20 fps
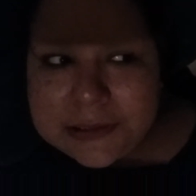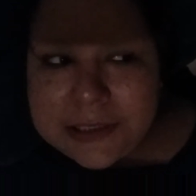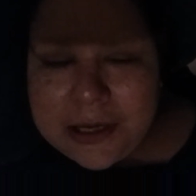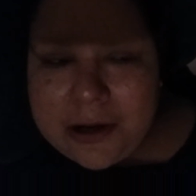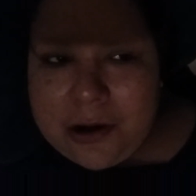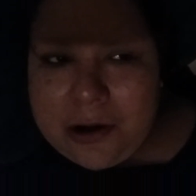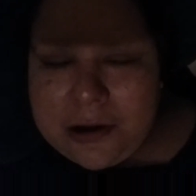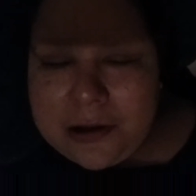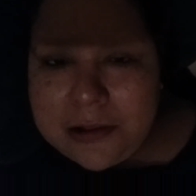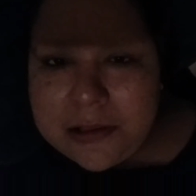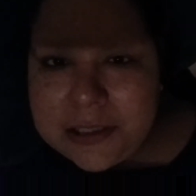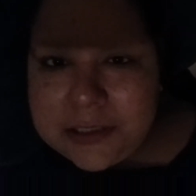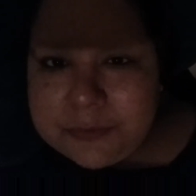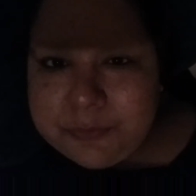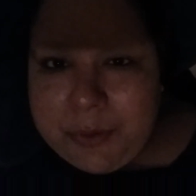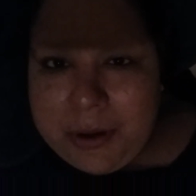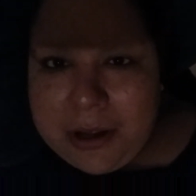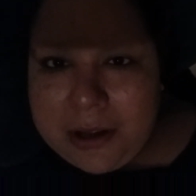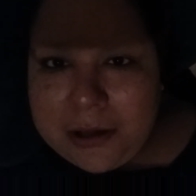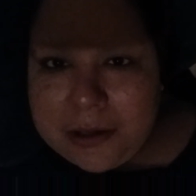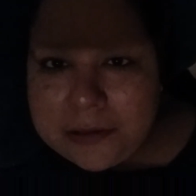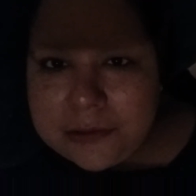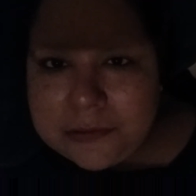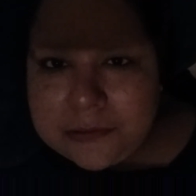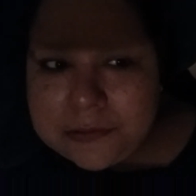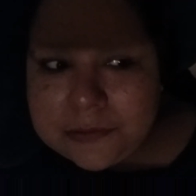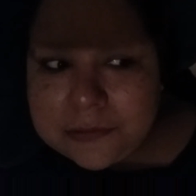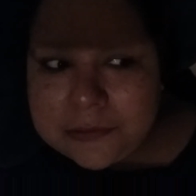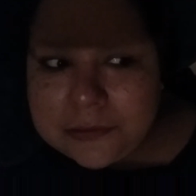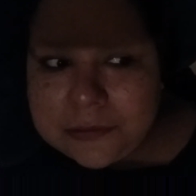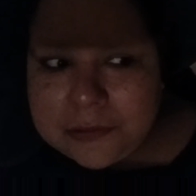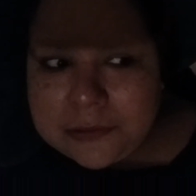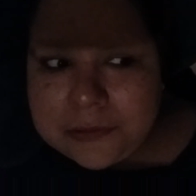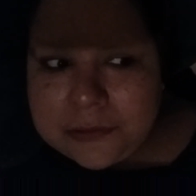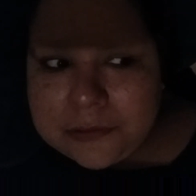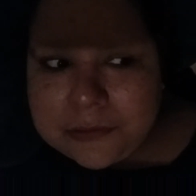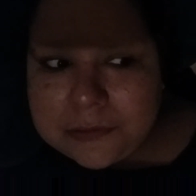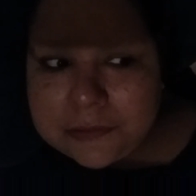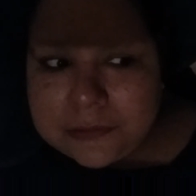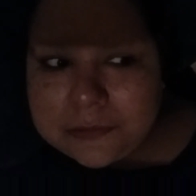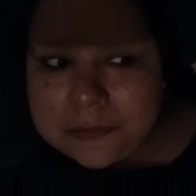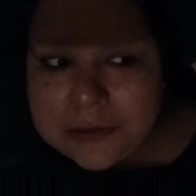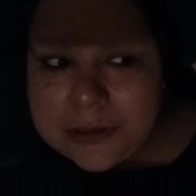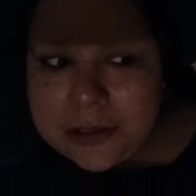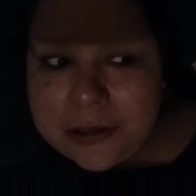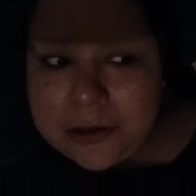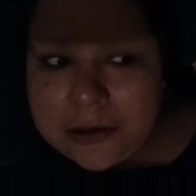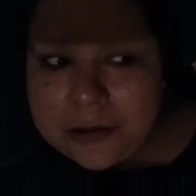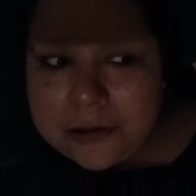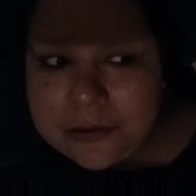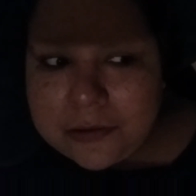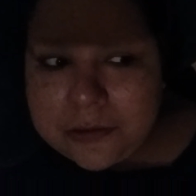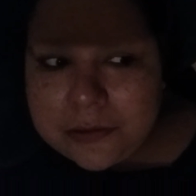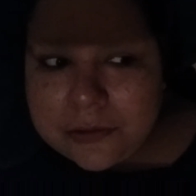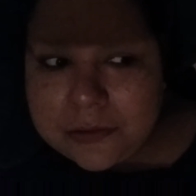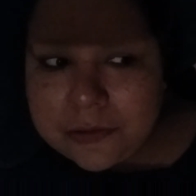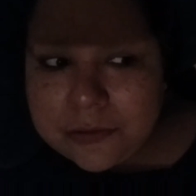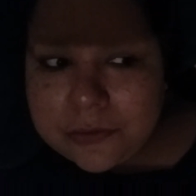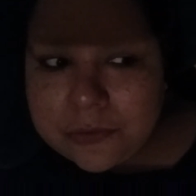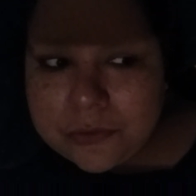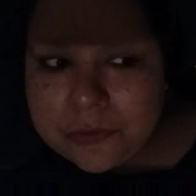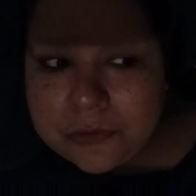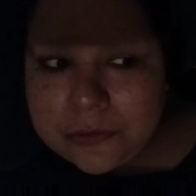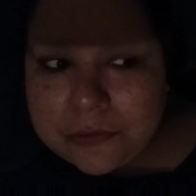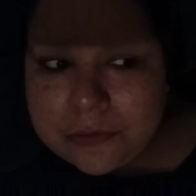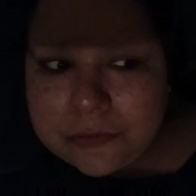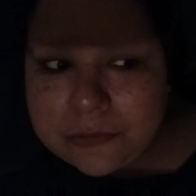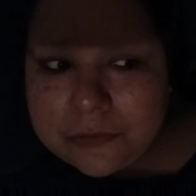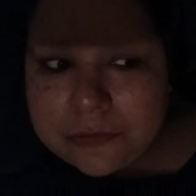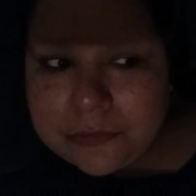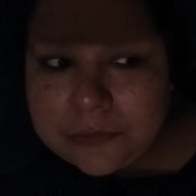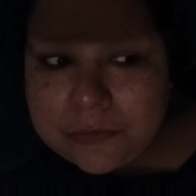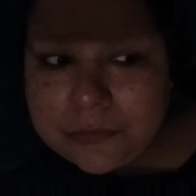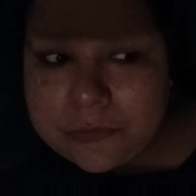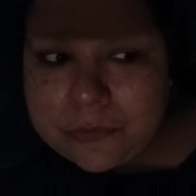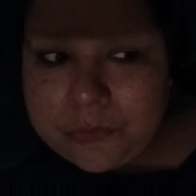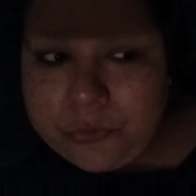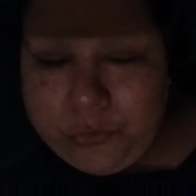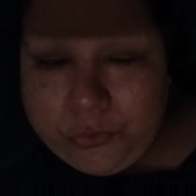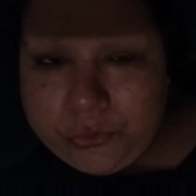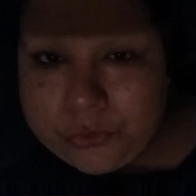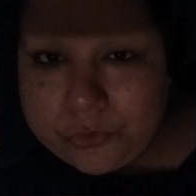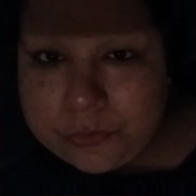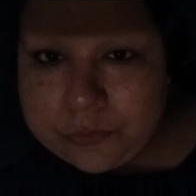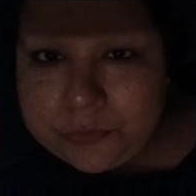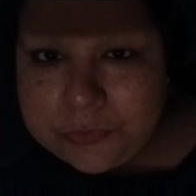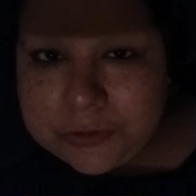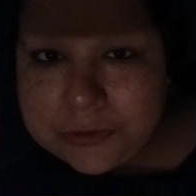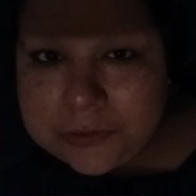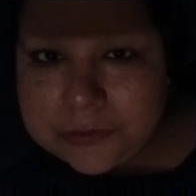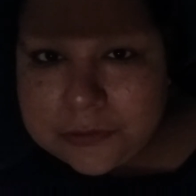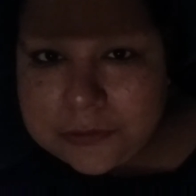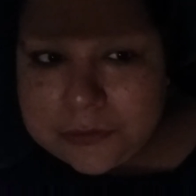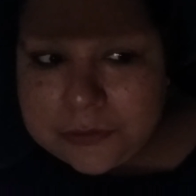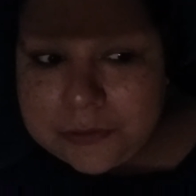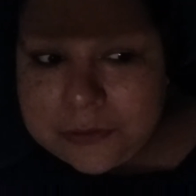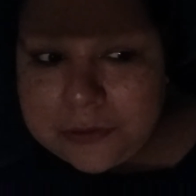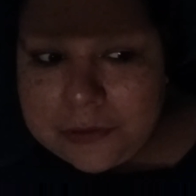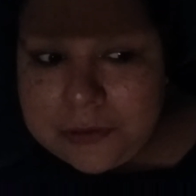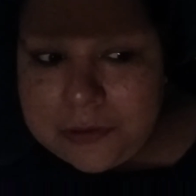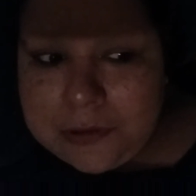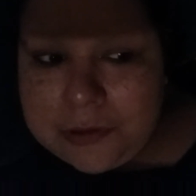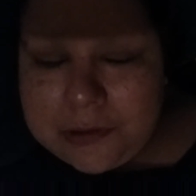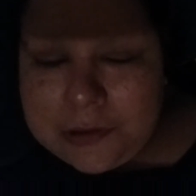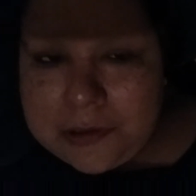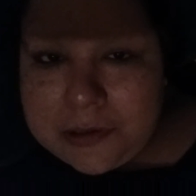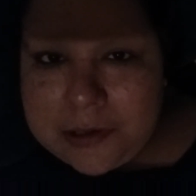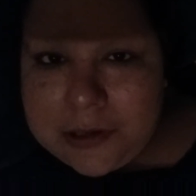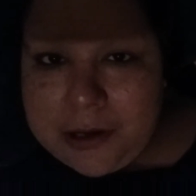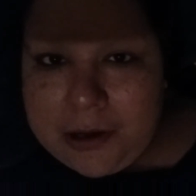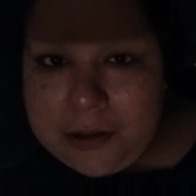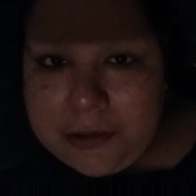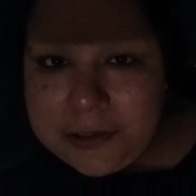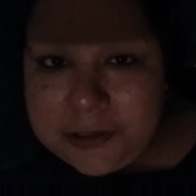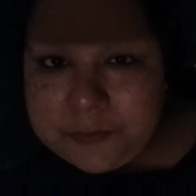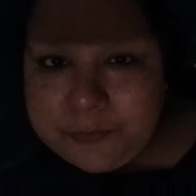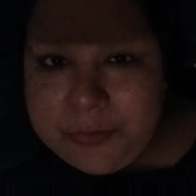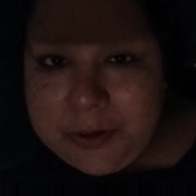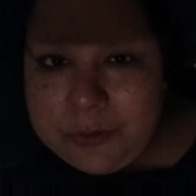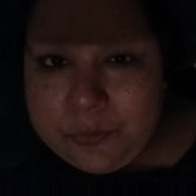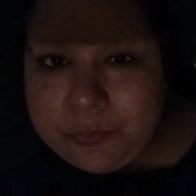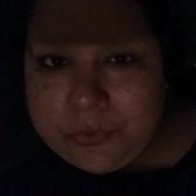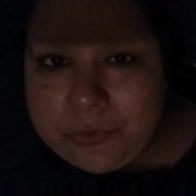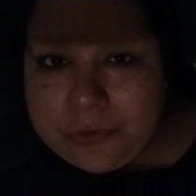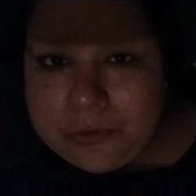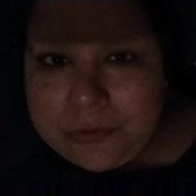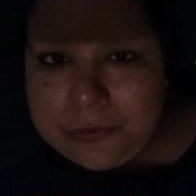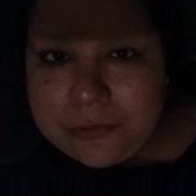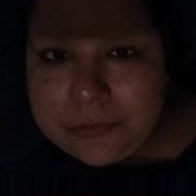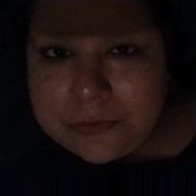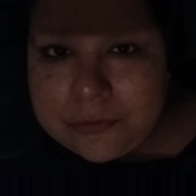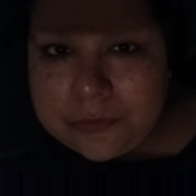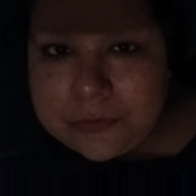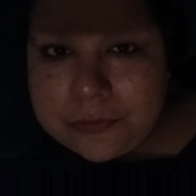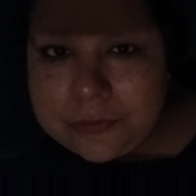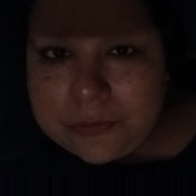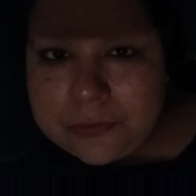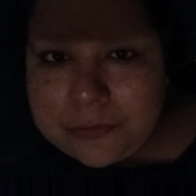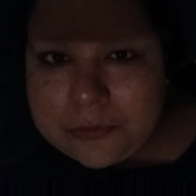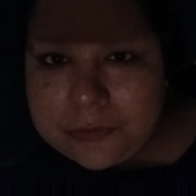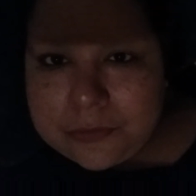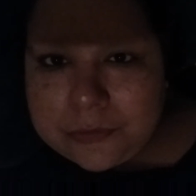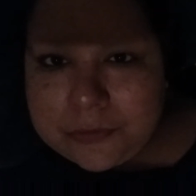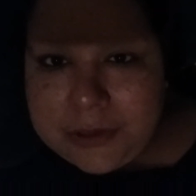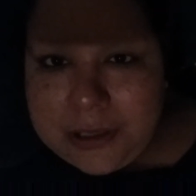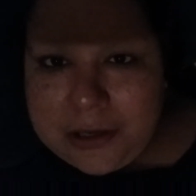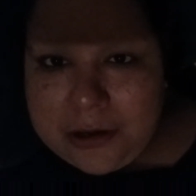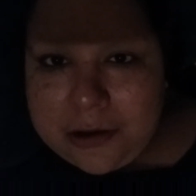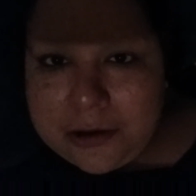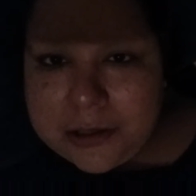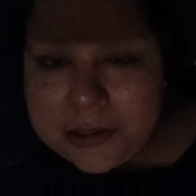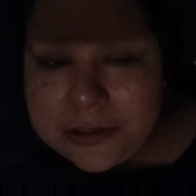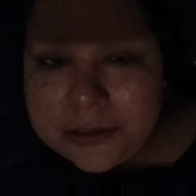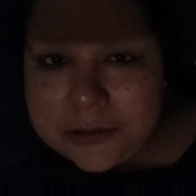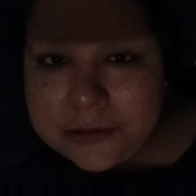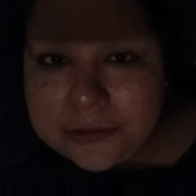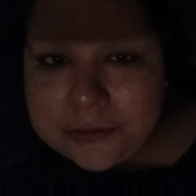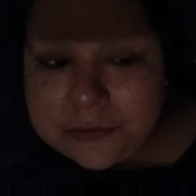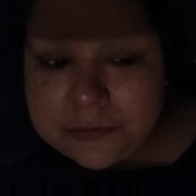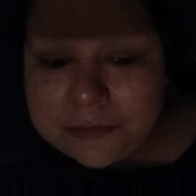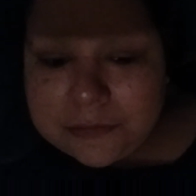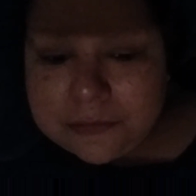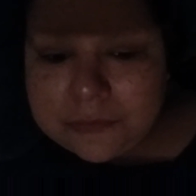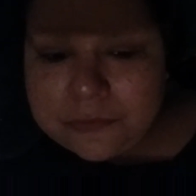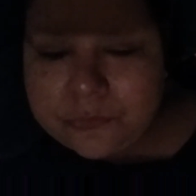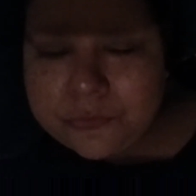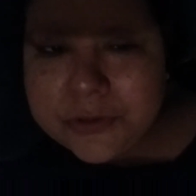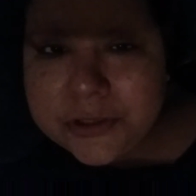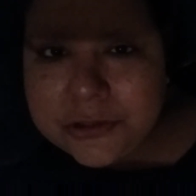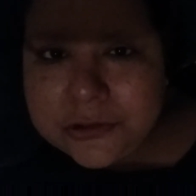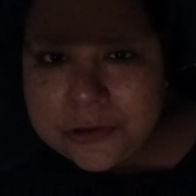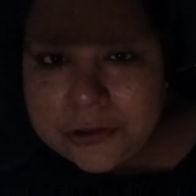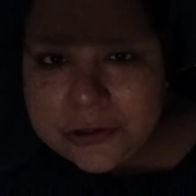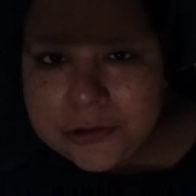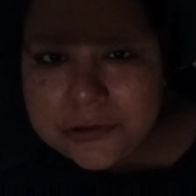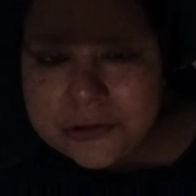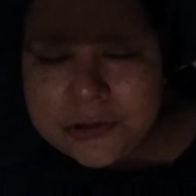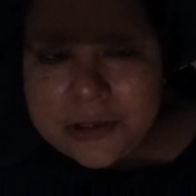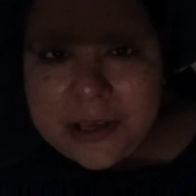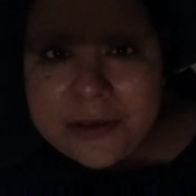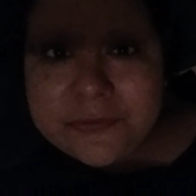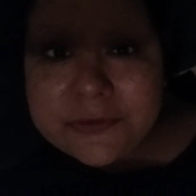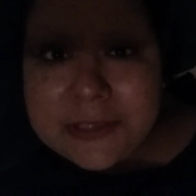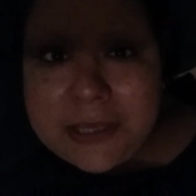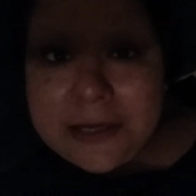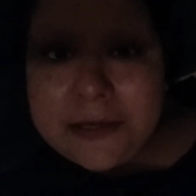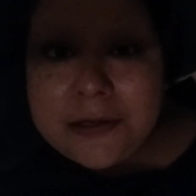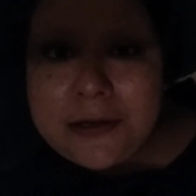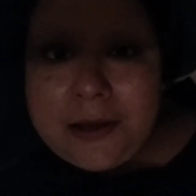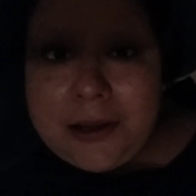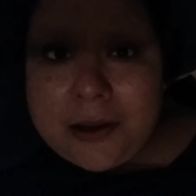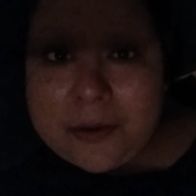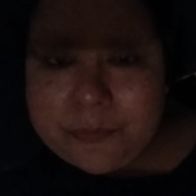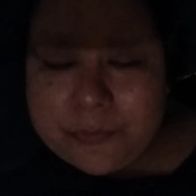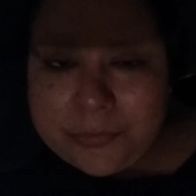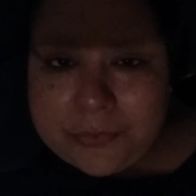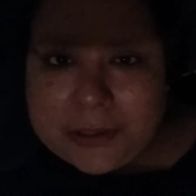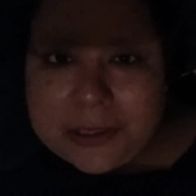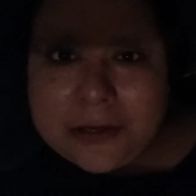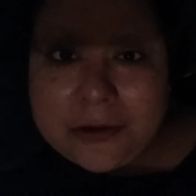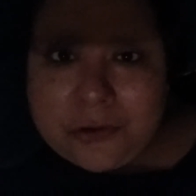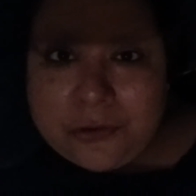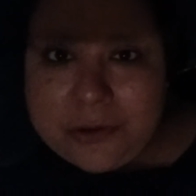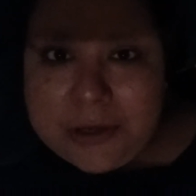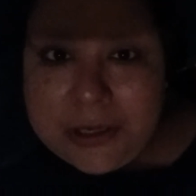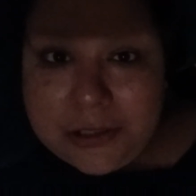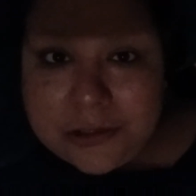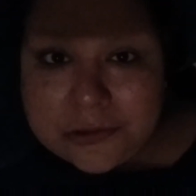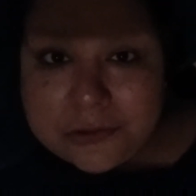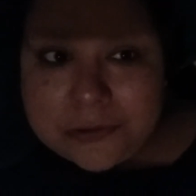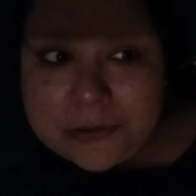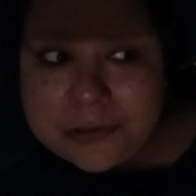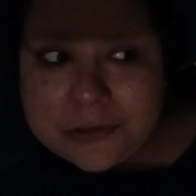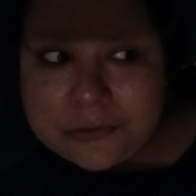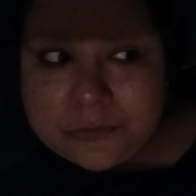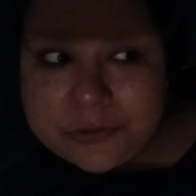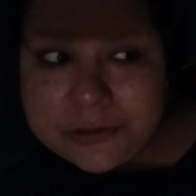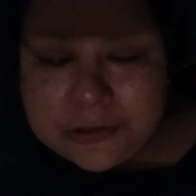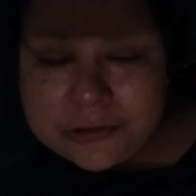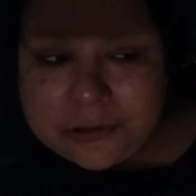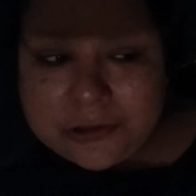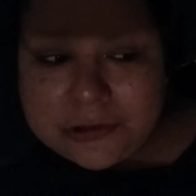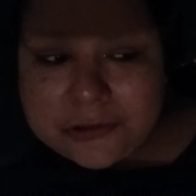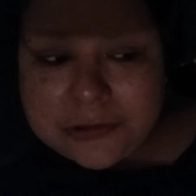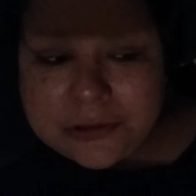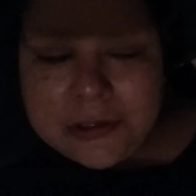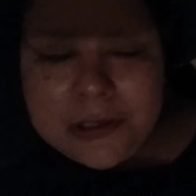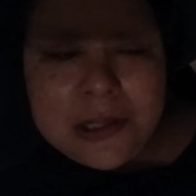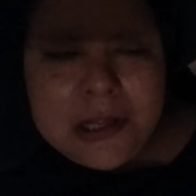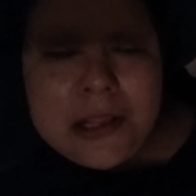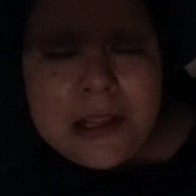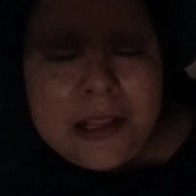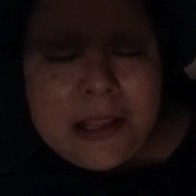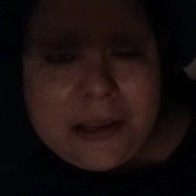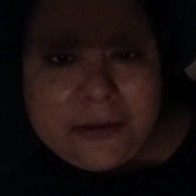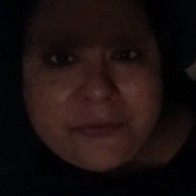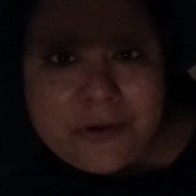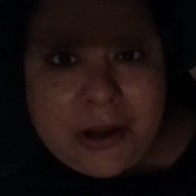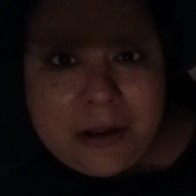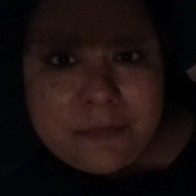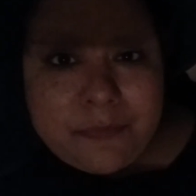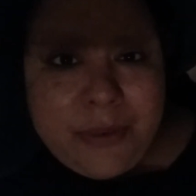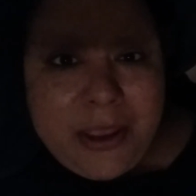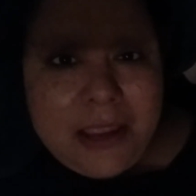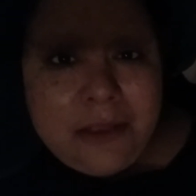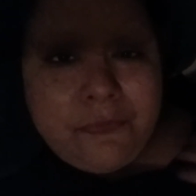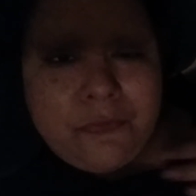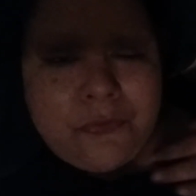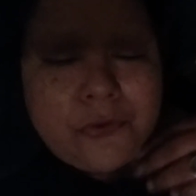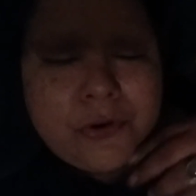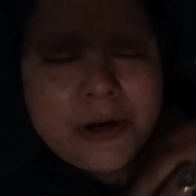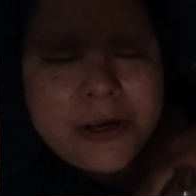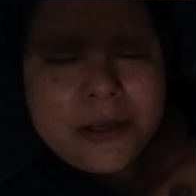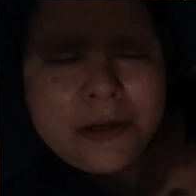like all these pods that are rooms, all these people that are in this research that have signed up and agreed to this research and have gotten paid for